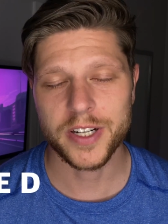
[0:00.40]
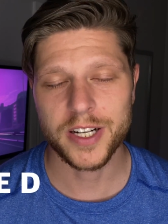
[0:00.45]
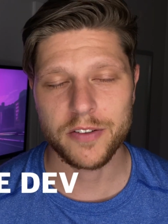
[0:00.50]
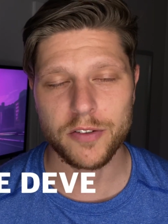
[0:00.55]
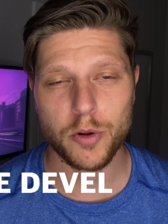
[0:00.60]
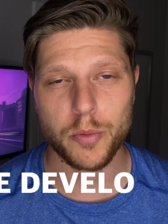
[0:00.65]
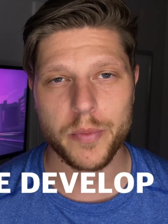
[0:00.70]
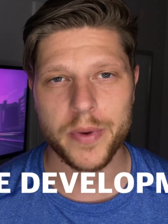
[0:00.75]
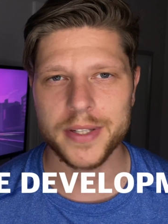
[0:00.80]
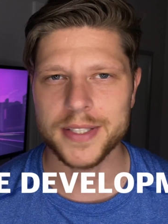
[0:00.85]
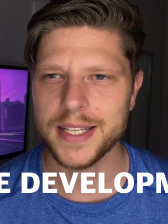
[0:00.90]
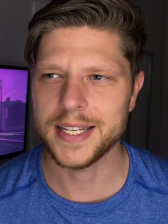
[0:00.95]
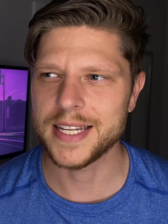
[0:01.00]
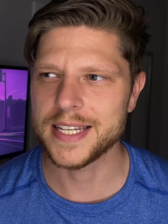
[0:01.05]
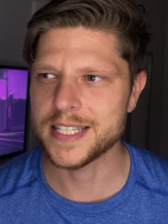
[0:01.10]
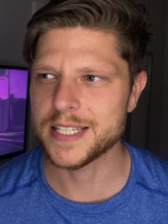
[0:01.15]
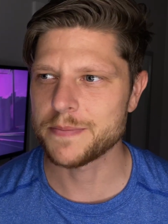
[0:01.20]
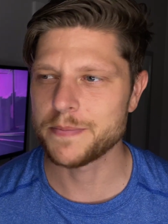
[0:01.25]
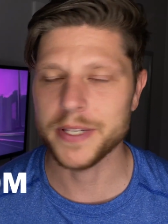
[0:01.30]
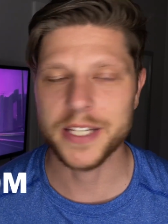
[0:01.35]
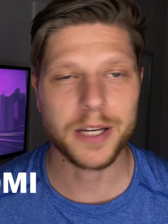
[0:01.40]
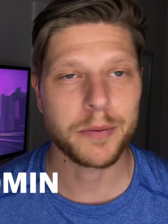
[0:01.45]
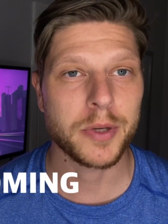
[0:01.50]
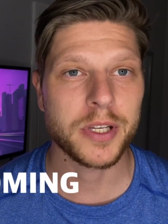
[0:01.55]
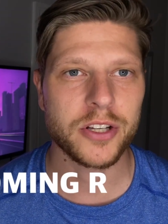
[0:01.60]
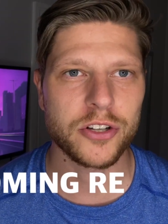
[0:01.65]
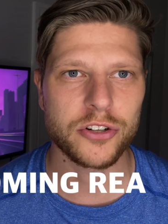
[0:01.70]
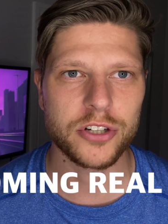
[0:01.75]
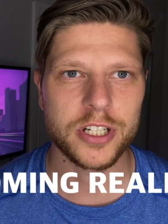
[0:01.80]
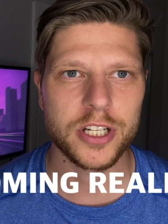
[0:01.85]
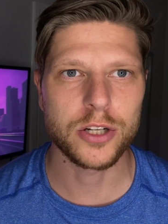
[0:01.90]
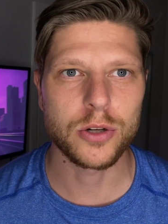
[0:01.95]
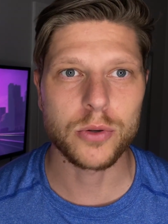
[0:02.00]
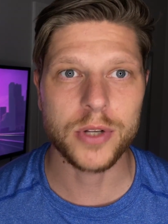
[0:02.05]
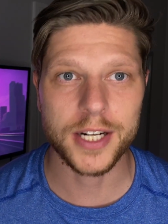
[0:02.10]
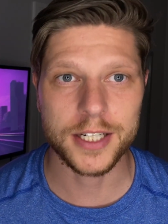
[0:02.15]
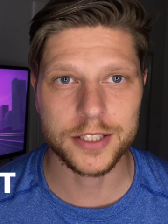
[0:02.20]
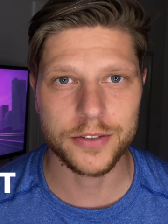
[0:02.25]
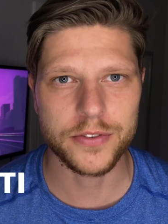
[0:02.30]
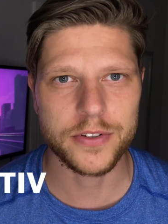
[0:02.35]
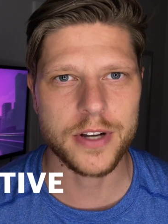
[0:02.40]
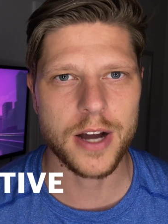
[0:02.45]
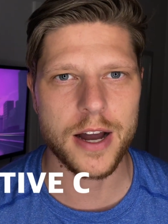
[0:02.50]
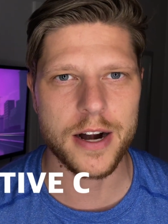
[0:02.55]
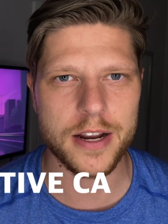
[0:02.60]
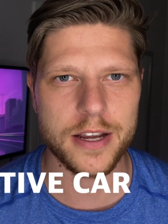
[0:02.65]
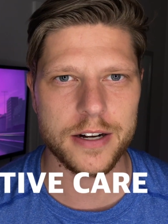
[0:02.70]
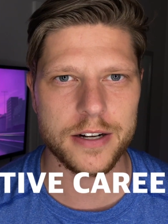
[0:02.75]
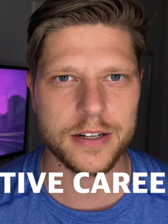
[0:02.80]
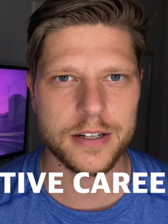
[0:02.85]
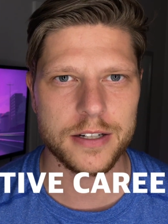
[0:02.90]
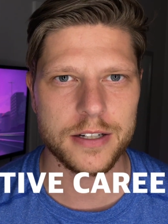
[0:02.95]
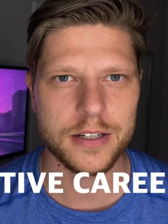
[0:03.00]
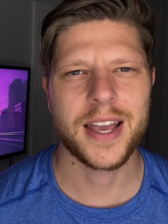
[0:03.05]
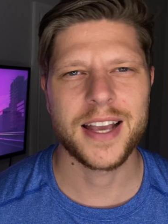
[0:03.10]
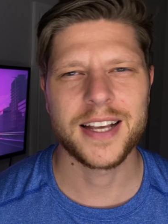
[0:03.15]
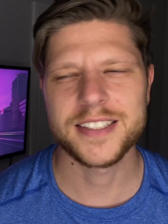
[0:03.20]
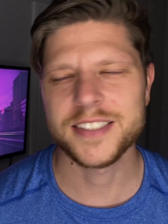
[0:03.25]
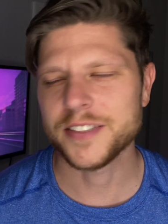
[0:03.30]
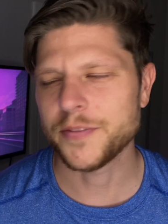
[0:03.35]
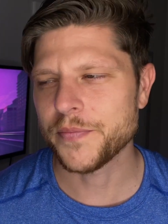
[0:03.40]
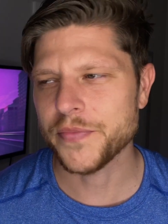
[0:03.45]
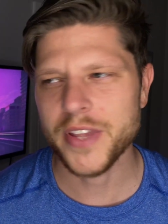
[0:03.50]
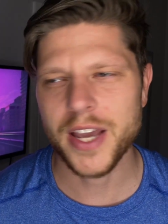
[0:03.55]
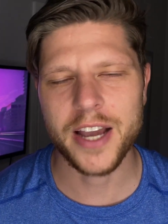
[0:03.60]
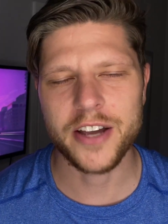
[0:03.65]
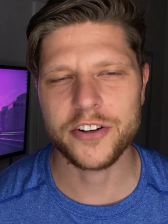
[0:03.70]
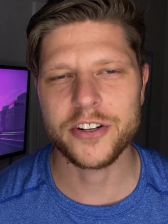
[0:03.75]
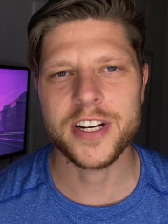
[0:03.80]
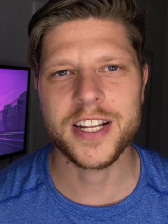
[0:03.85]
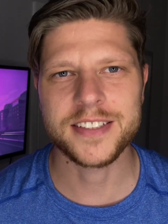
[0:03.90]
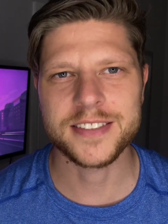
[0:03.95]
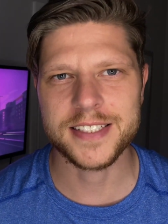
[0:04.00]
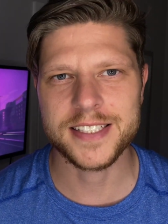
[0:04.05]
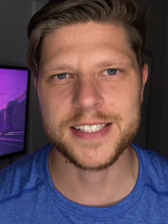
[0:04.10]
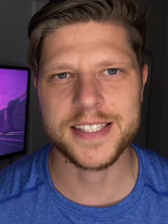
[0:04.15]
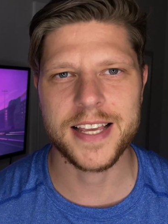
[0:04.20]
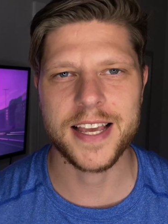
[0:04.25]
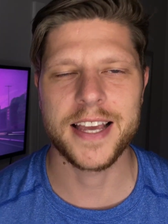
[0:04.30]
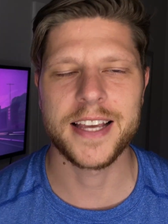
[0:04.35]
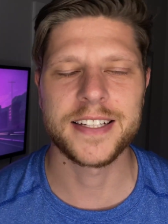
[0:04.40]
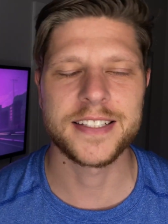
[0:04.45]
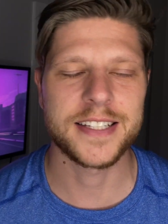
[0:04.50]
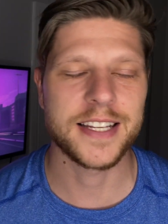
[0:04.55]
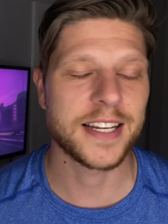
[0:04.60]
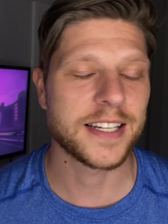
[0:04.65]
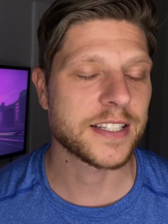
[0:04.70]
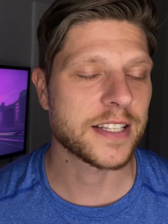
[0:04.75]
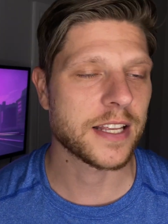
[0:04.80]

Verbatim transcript: development is becoming a really lucrative career and I really understand that